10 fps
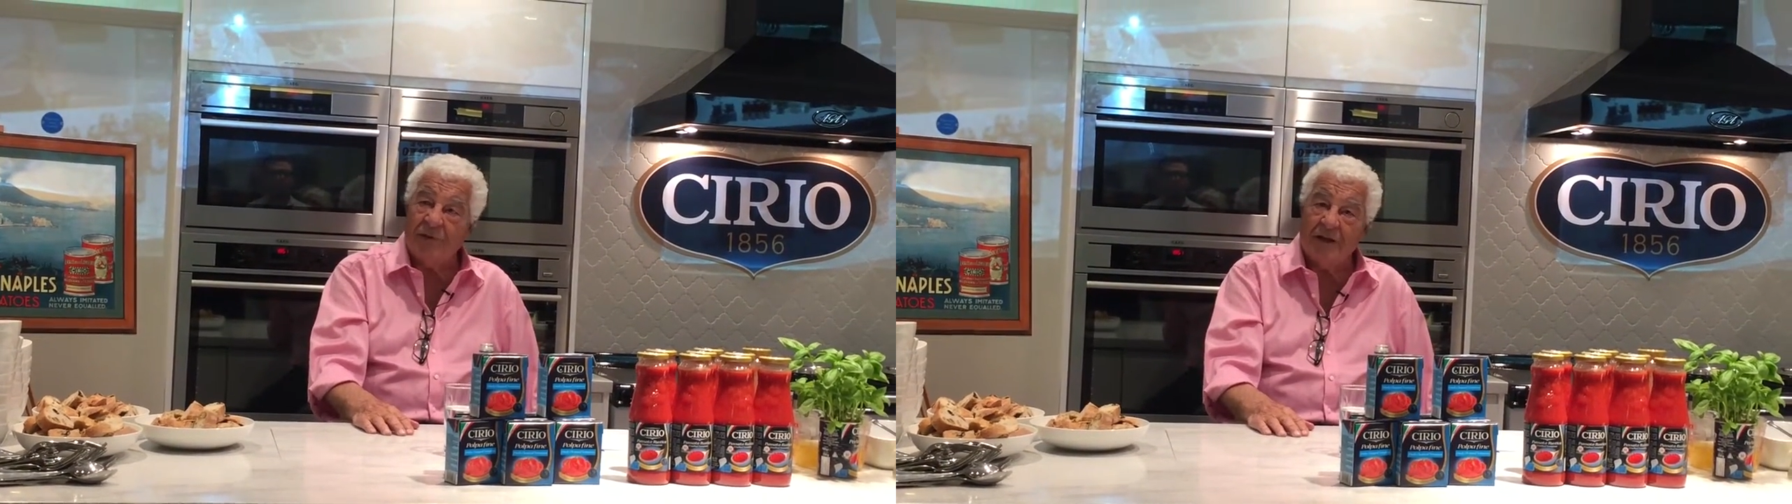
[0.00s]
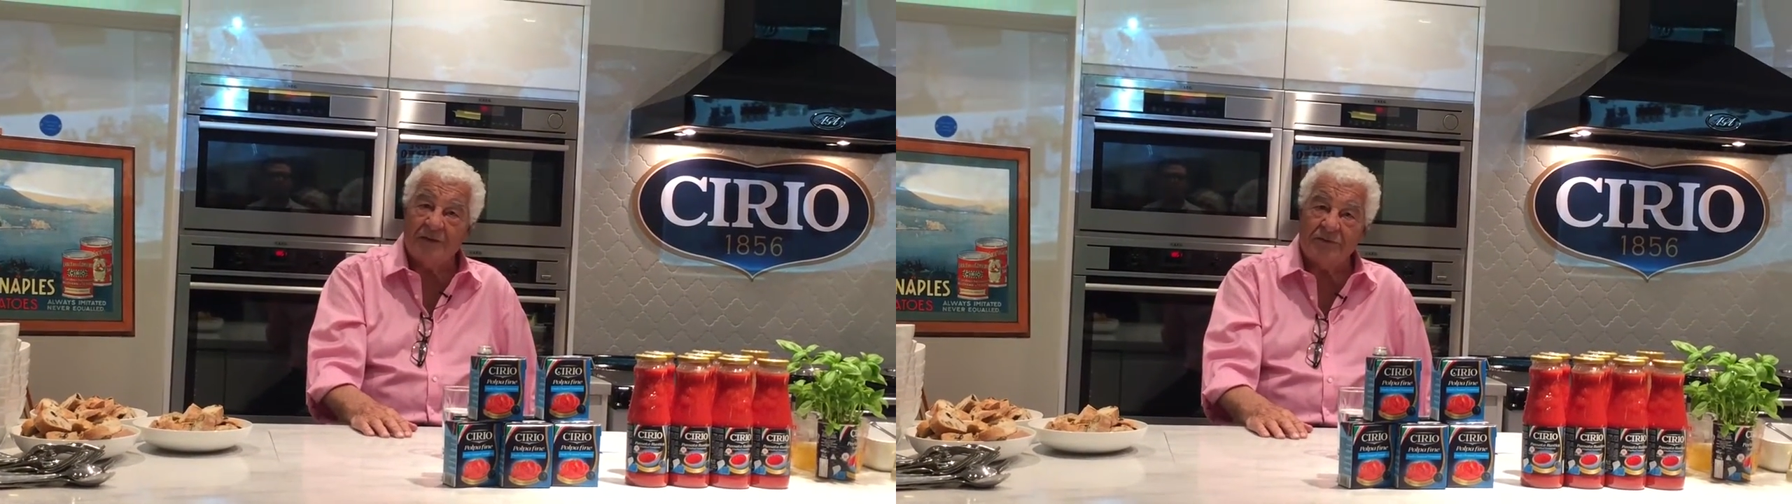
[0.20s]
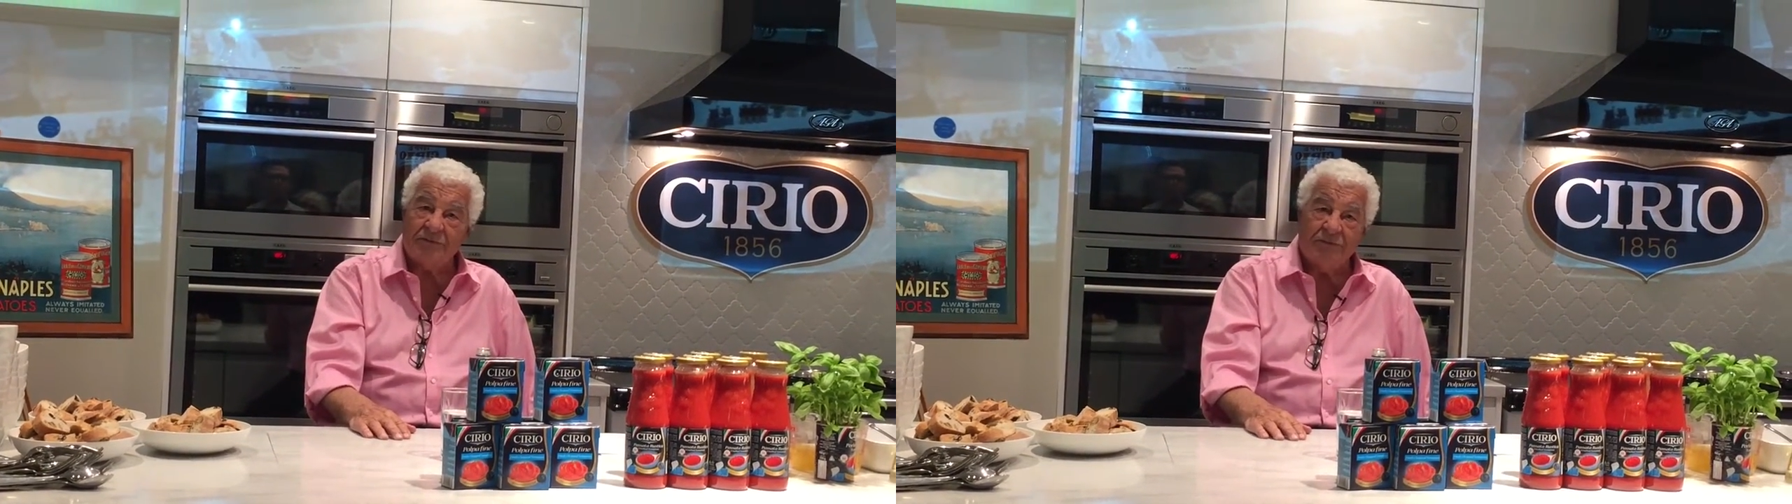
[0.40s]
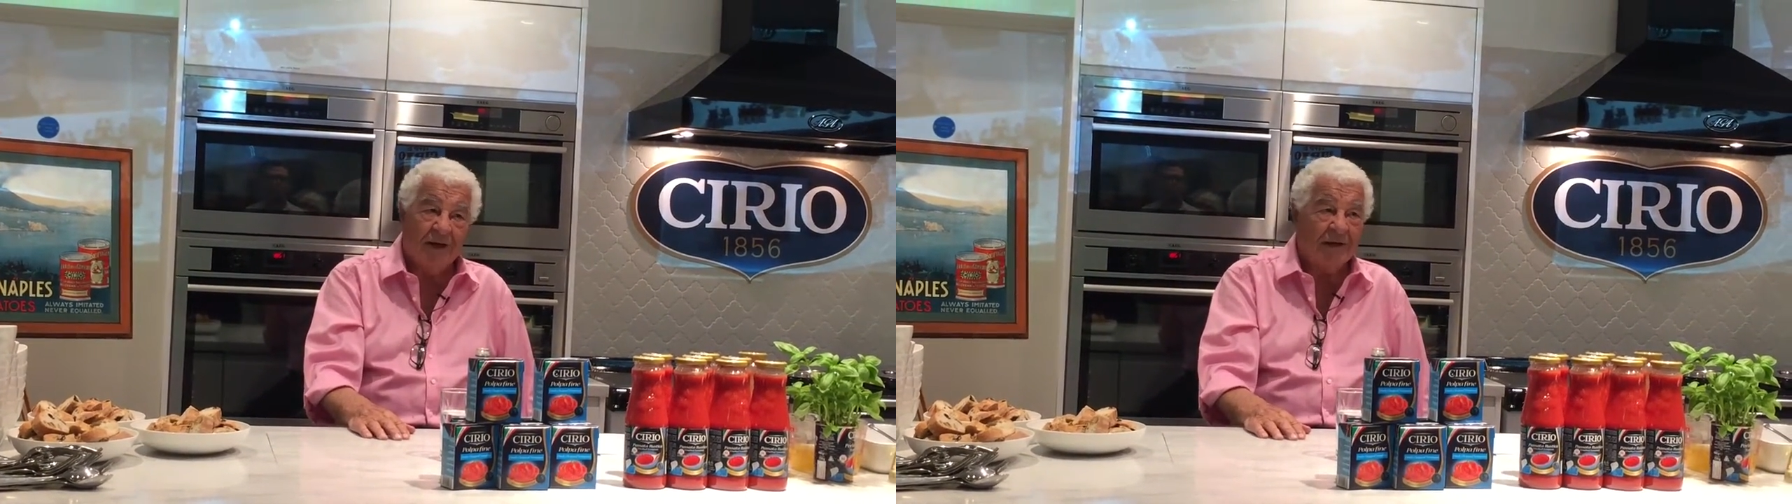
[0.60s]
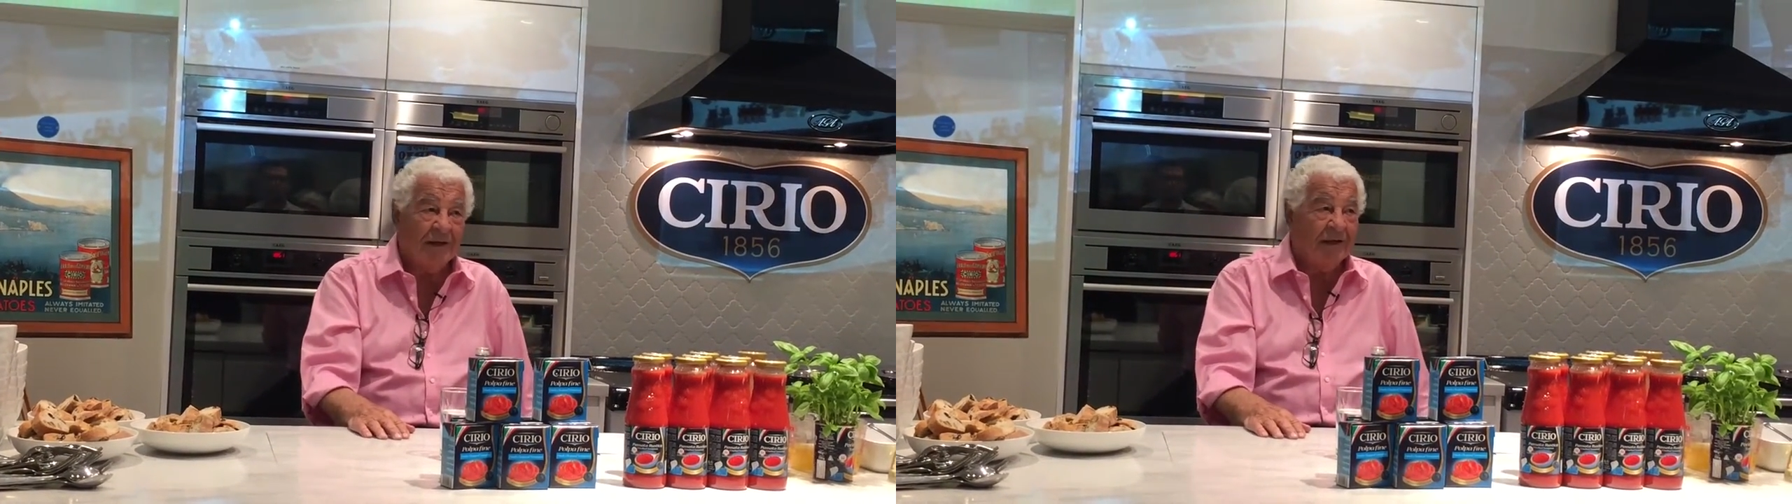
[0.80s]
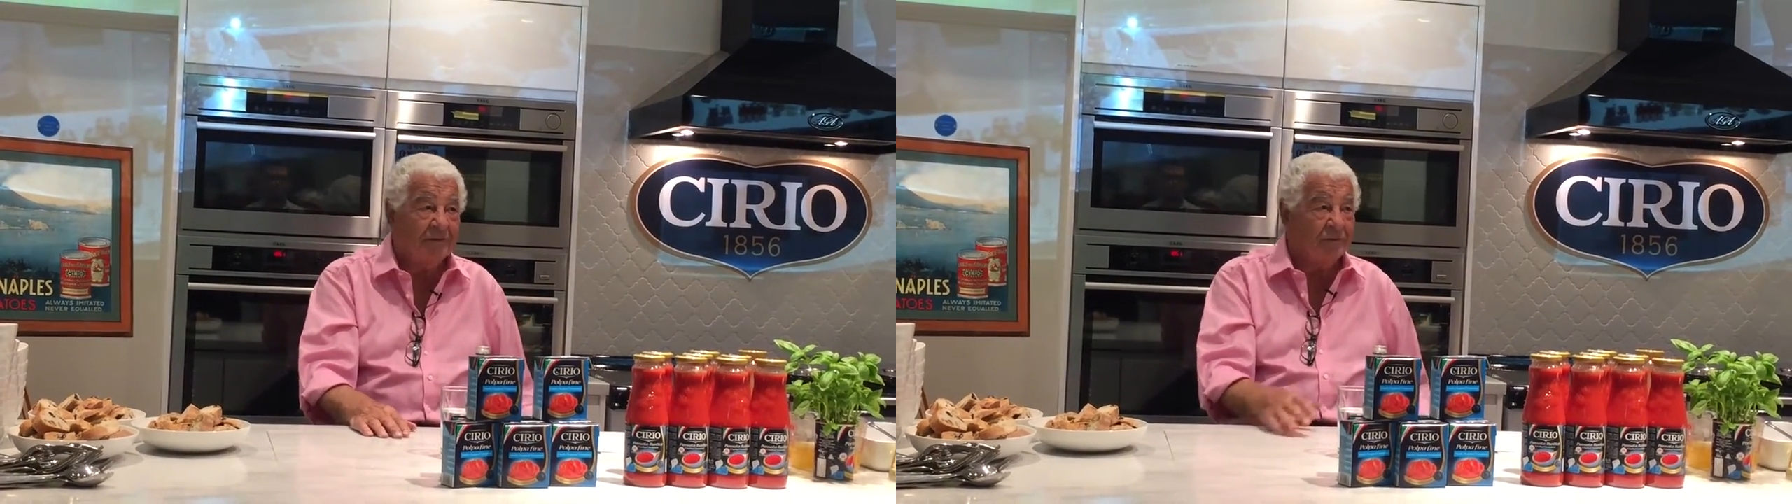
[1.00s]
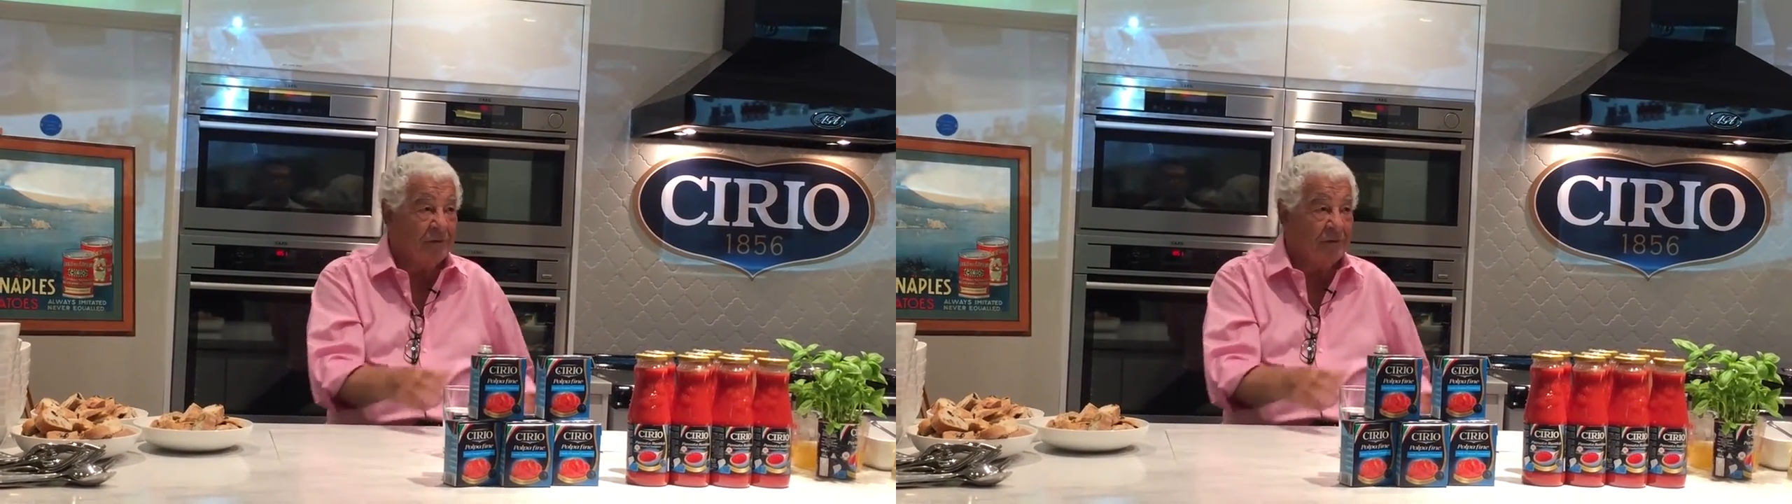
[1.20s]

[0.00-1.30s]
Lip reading: they are so funny,